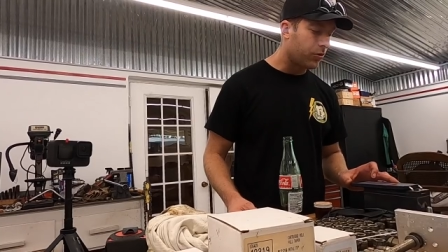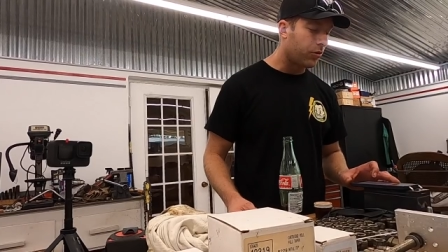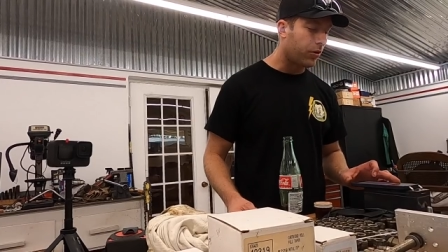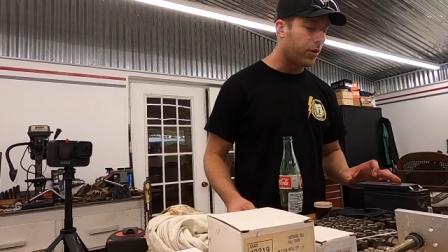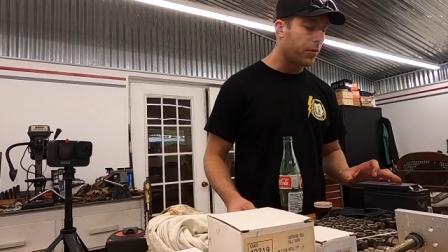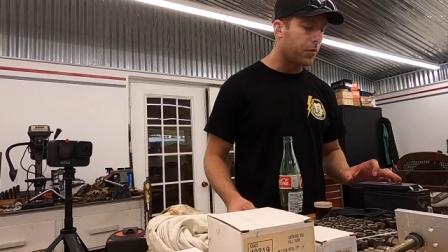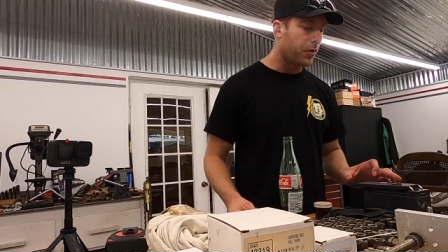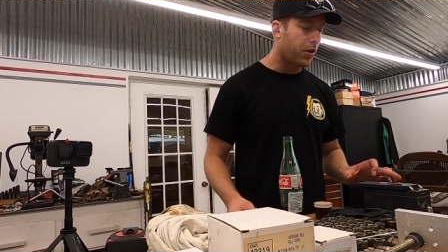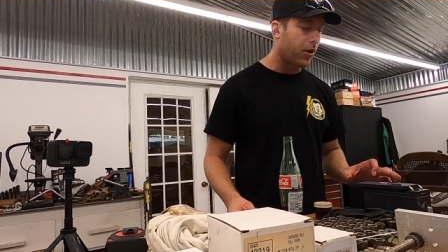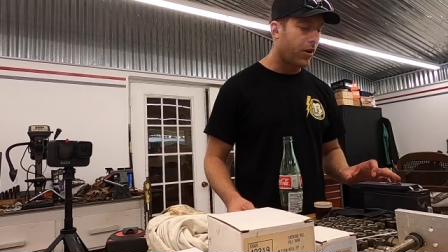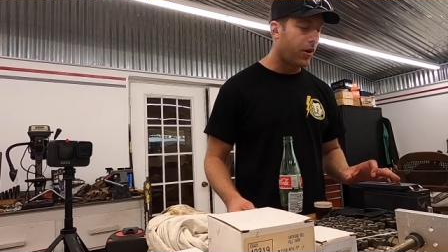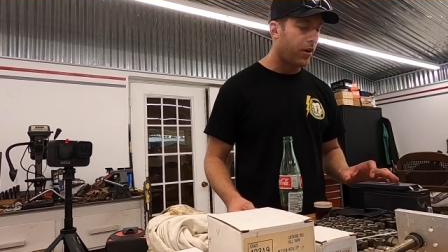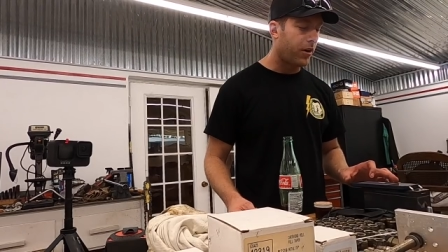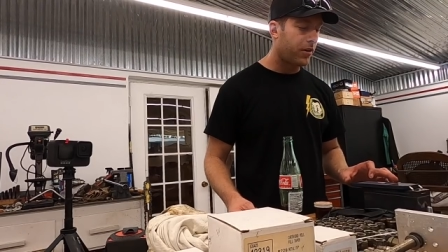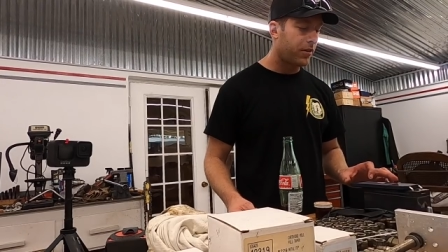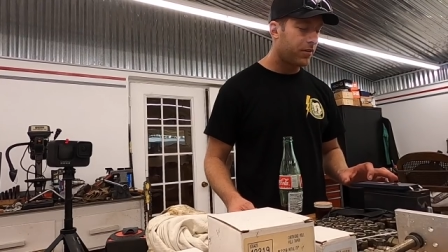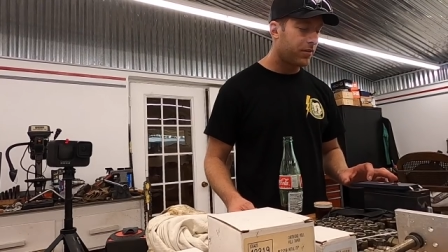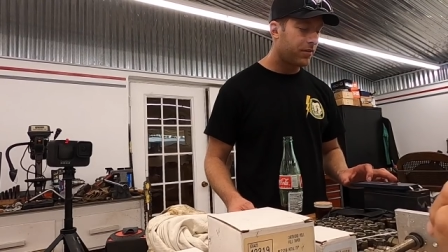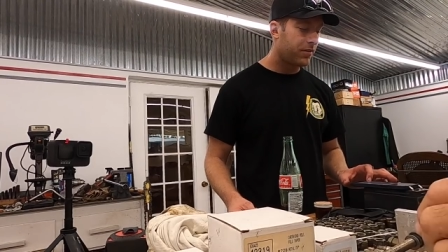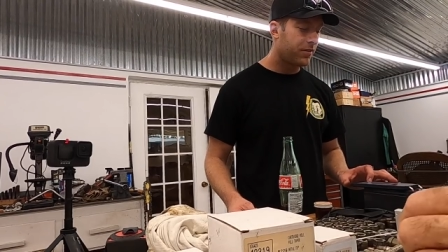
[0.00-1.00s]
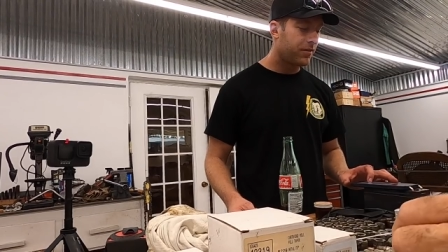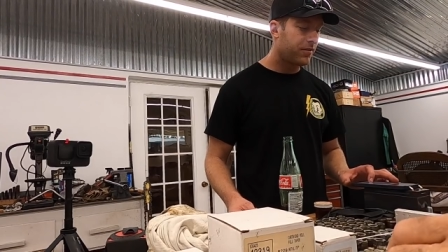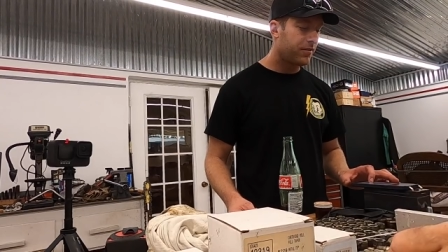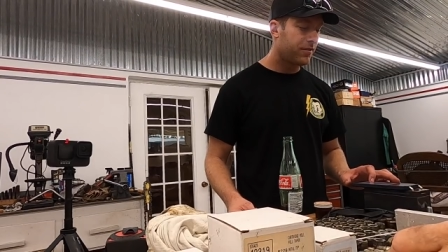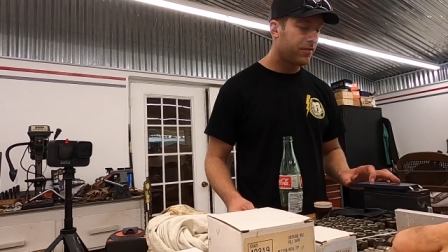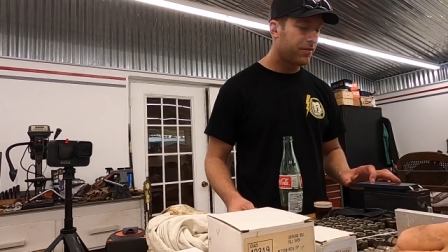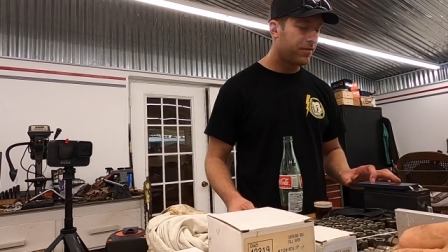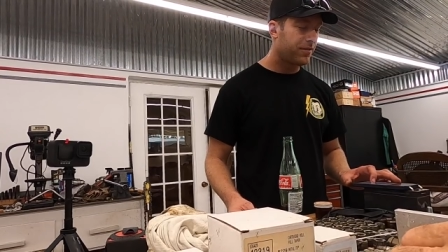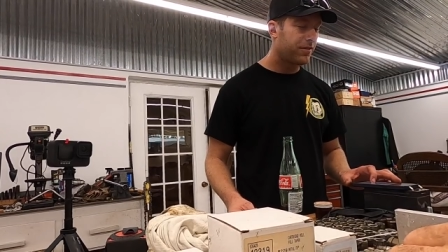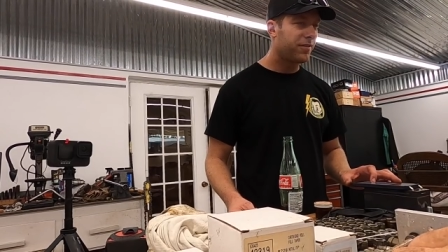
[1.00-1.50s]
Dream car.
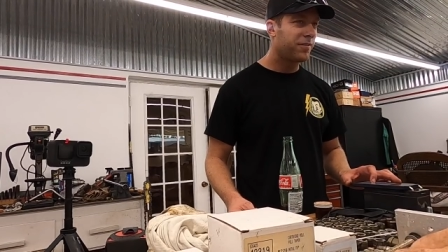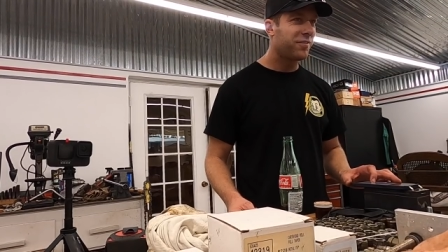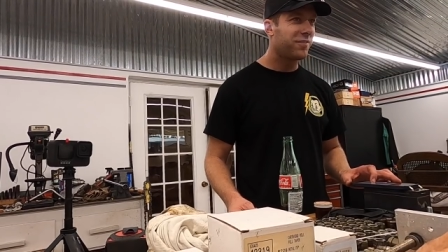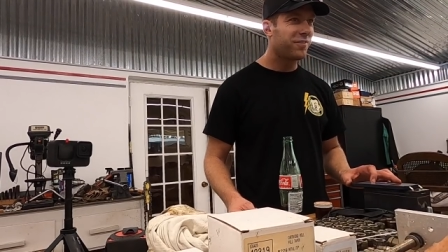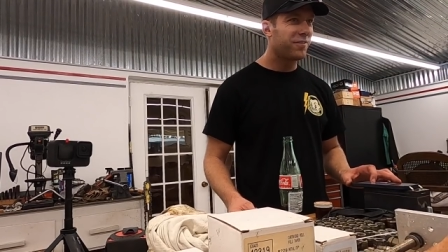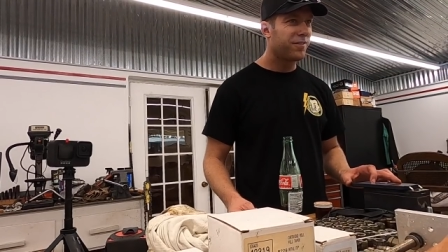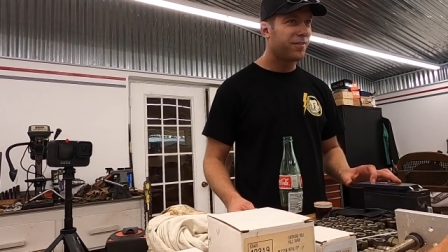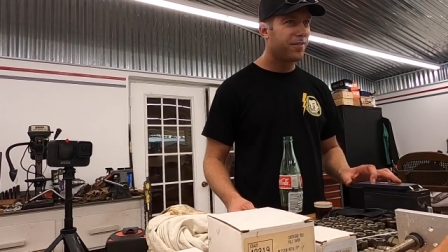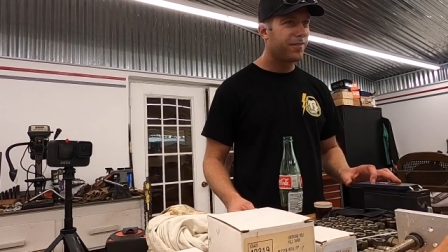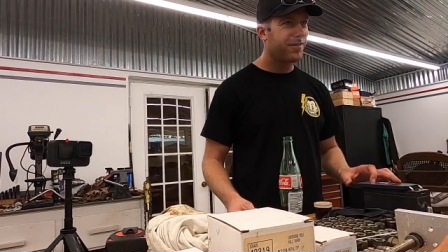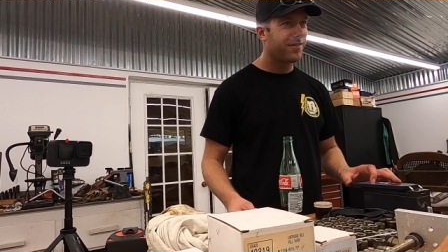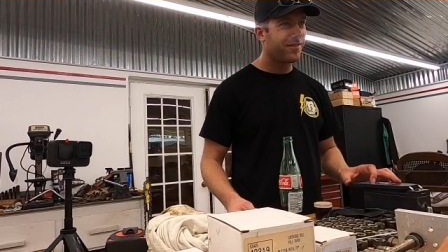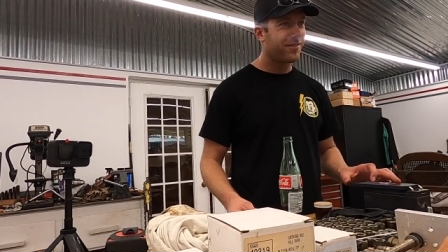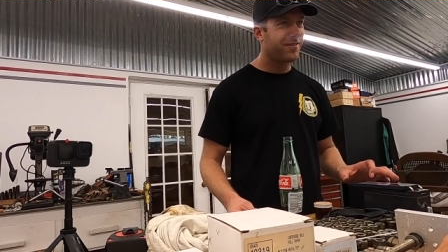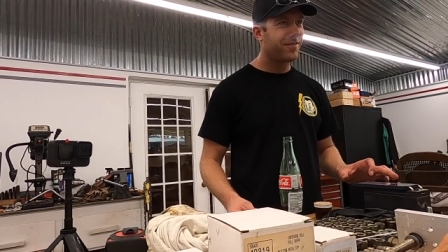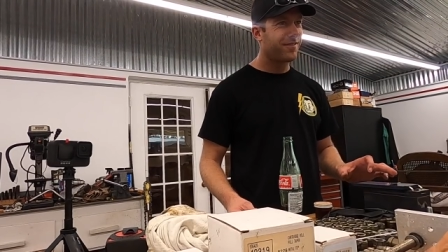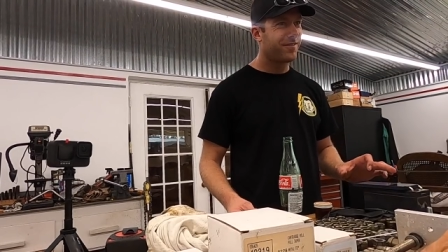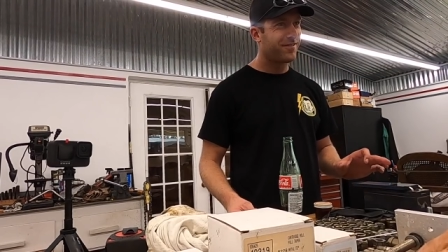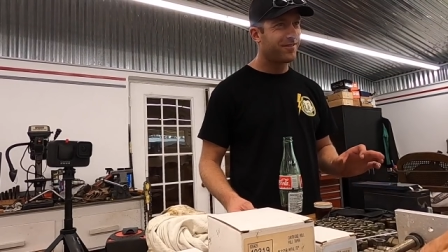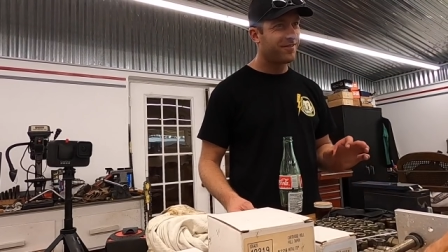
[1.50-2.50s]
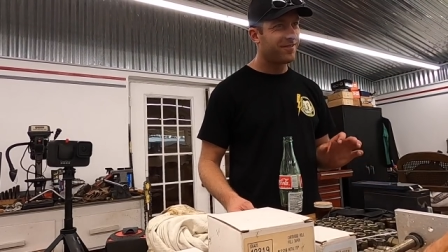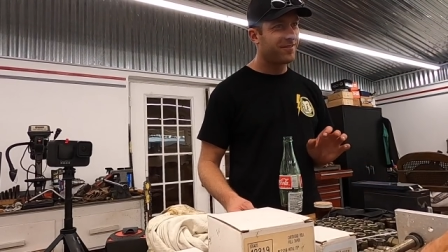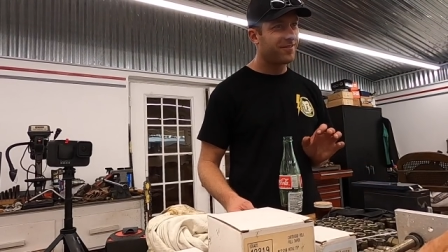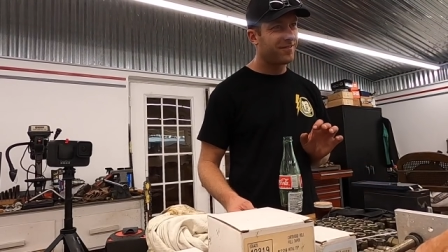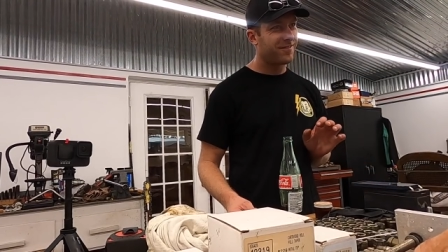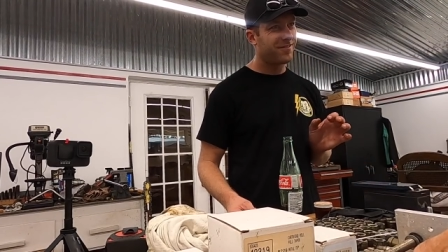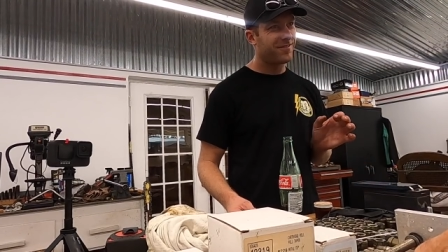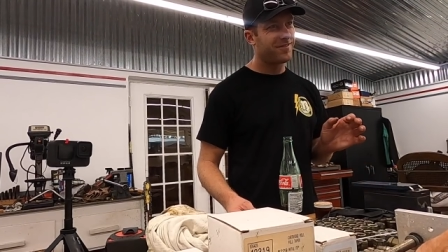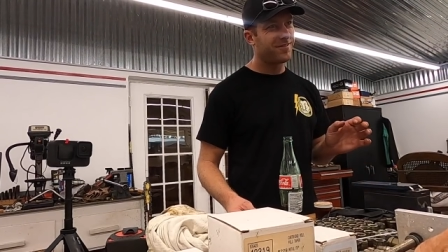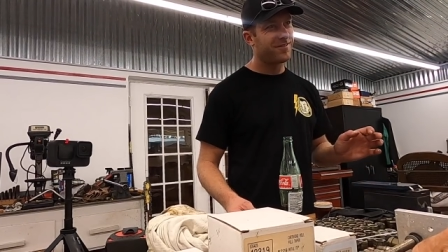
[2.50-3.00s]
Oh, my.
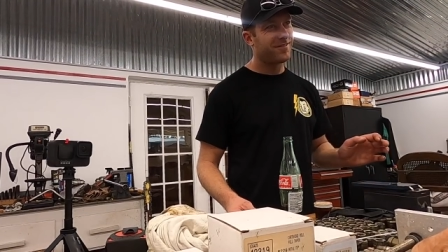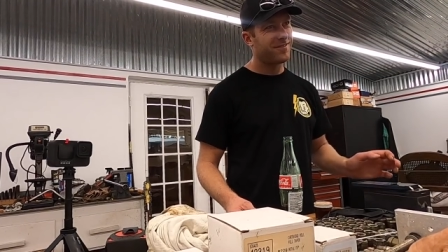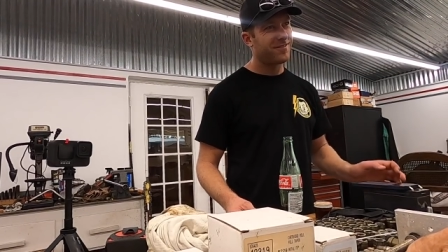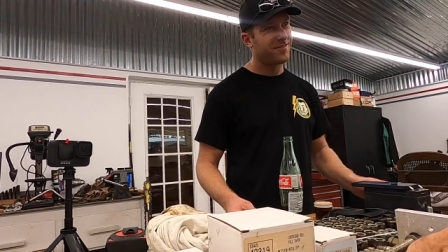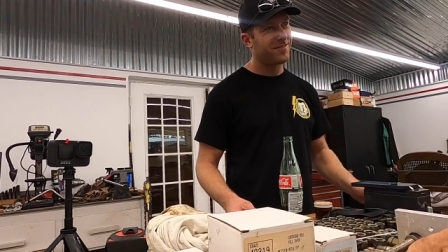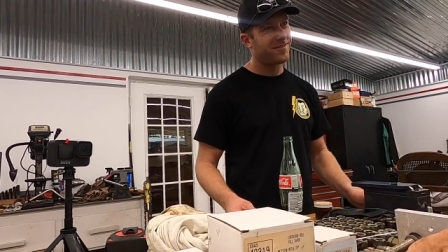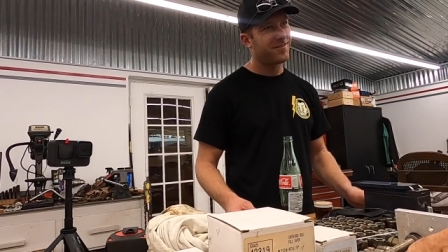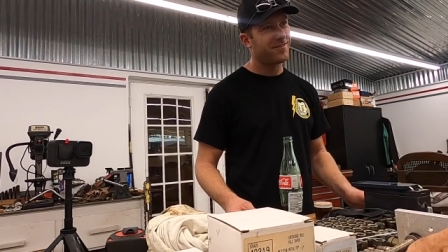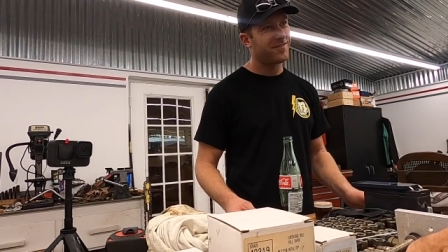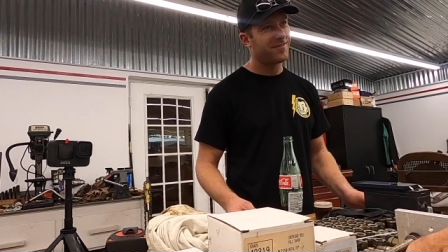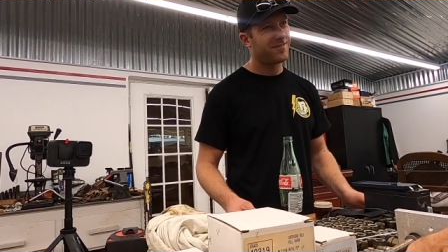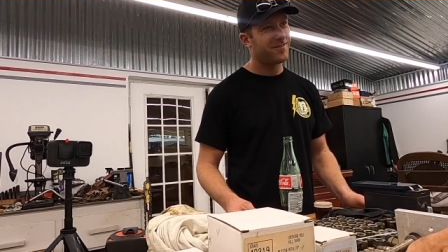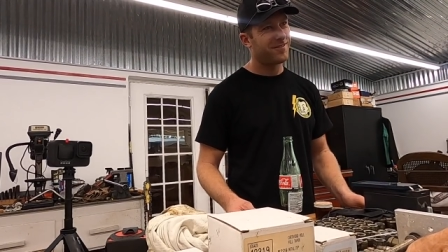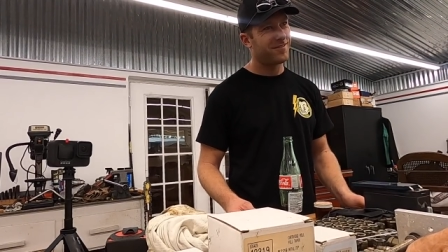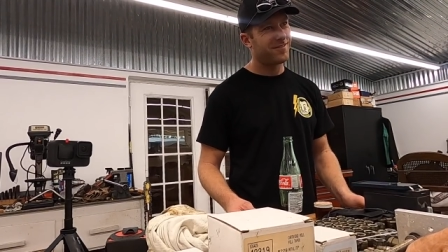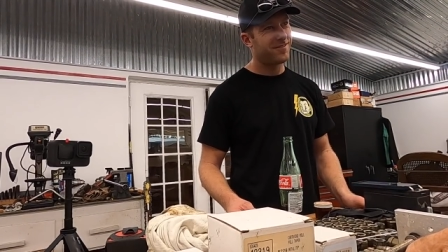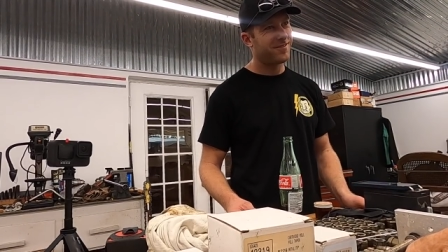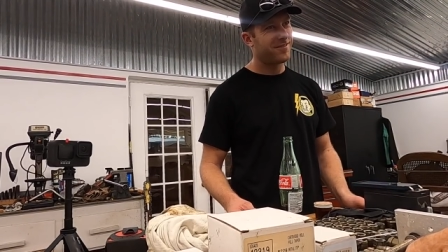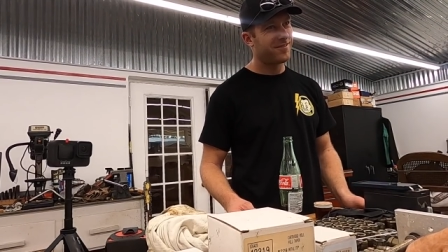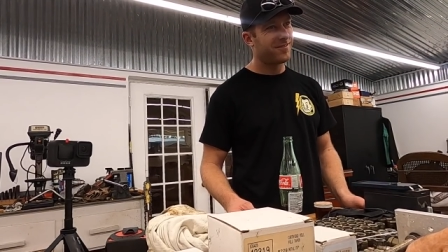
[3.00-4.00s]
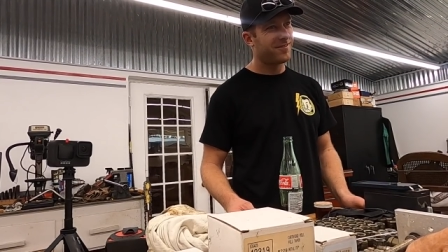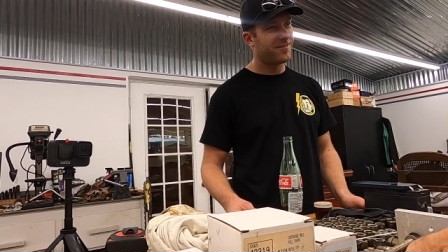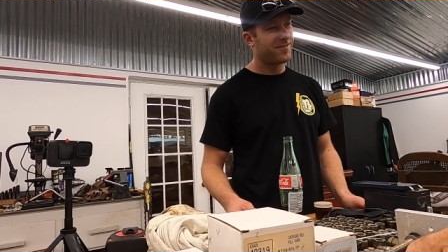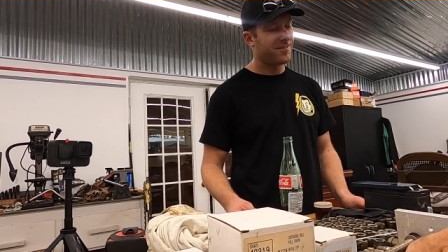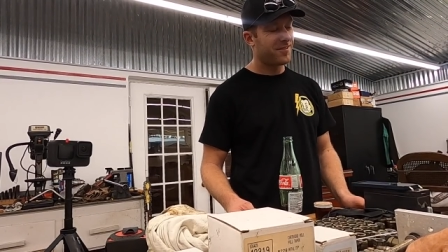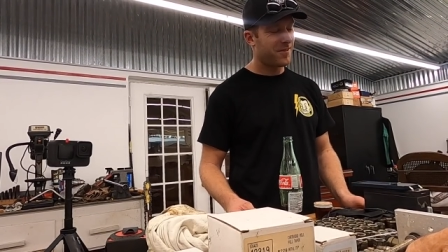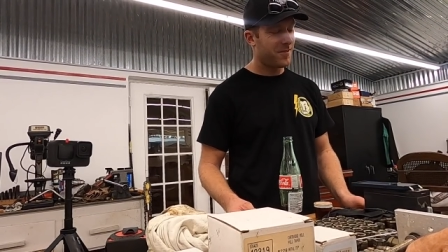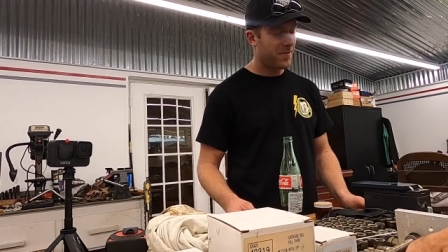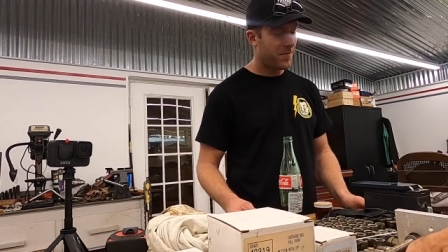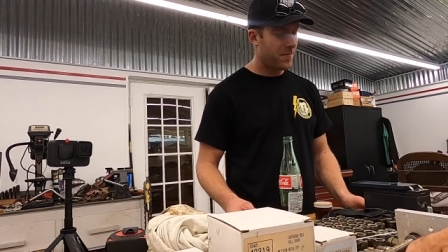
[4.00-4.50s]
Boy, that's hard to
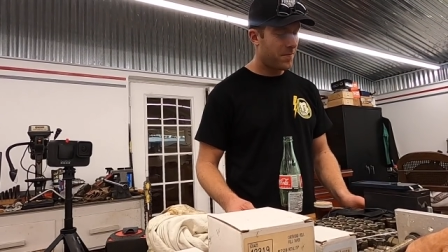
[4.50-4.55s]
say.